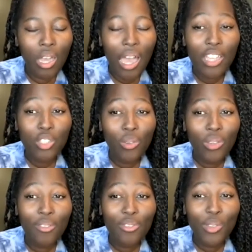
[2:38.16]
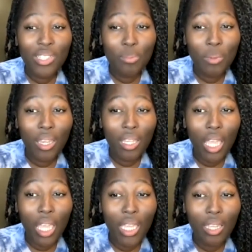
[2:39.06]
I don't have to explain
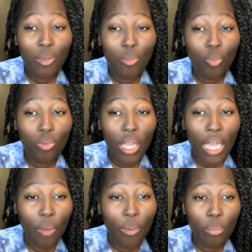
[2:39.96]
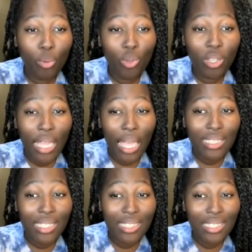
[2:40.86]
like how important
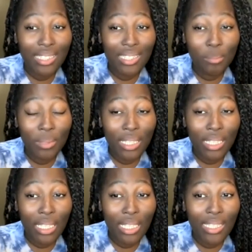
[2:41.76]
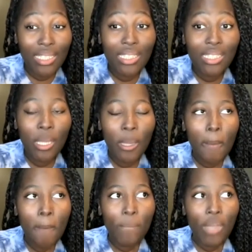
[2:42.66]
access and disability is,
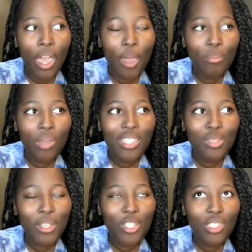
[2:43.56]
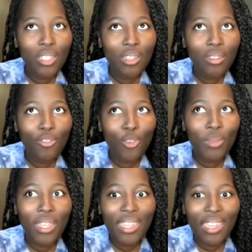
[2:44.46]
especially from
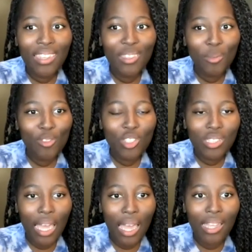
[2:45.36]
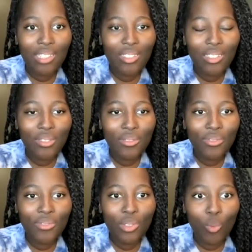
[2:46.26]
the year that we've just had of
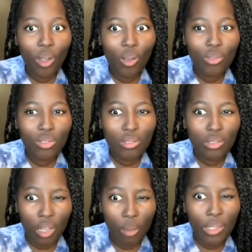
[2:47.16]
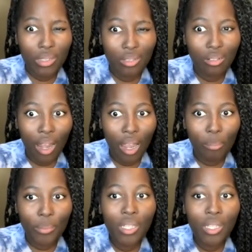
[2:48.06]
the world going to crap.